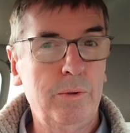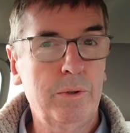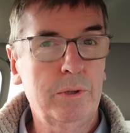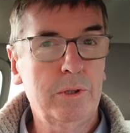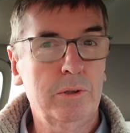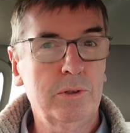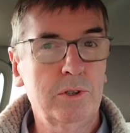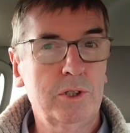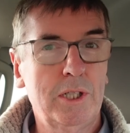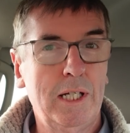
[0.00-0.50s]
the
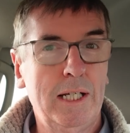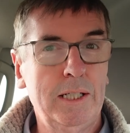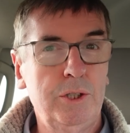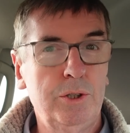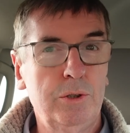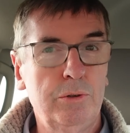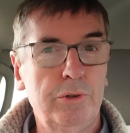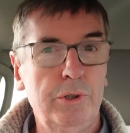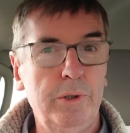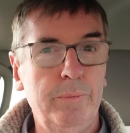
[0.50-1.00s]

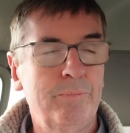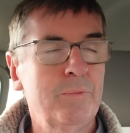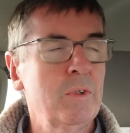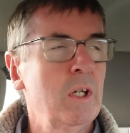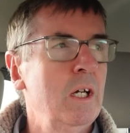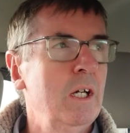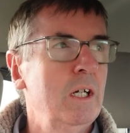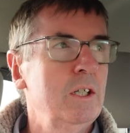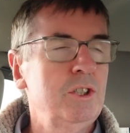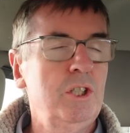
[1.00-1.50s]
Constellation Group.
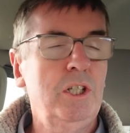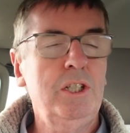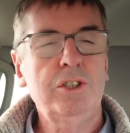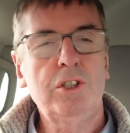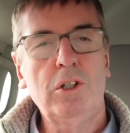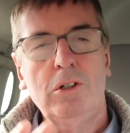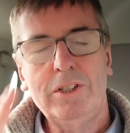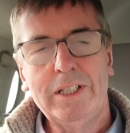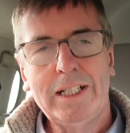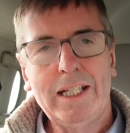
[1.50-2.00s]
So you
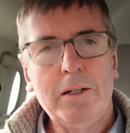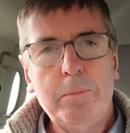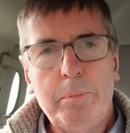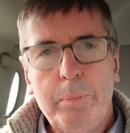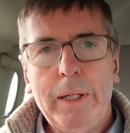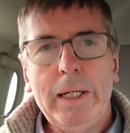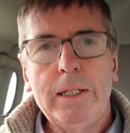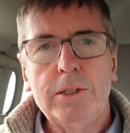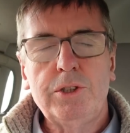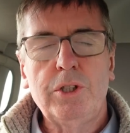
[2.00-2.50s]
start to get a
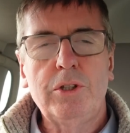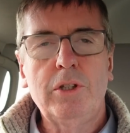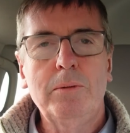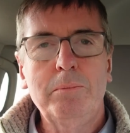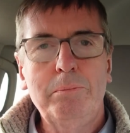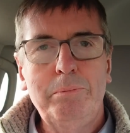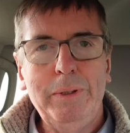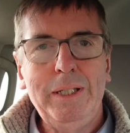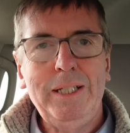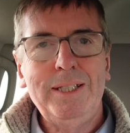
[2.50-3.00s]
picture
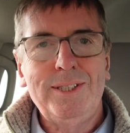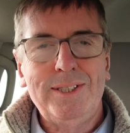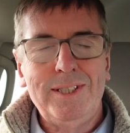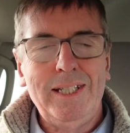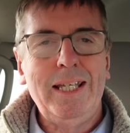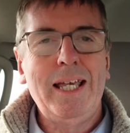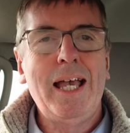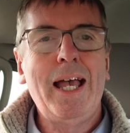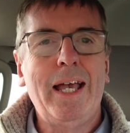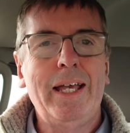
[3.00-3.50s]
that
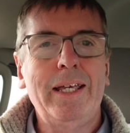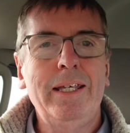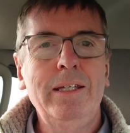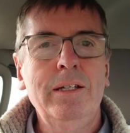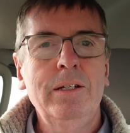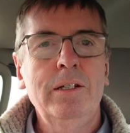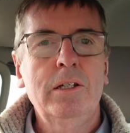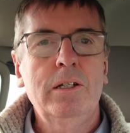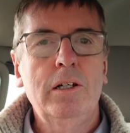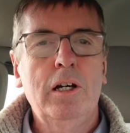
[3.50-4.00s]
BCA
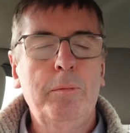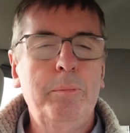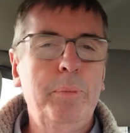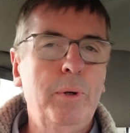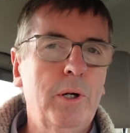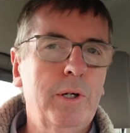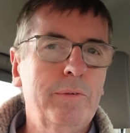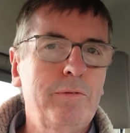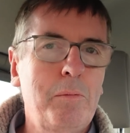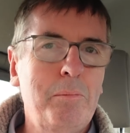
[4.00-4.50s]
are
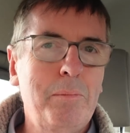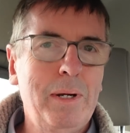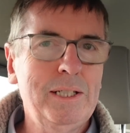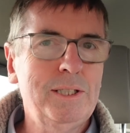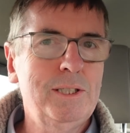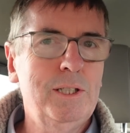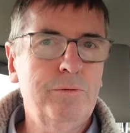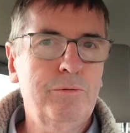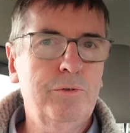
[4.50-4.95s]
part of a massive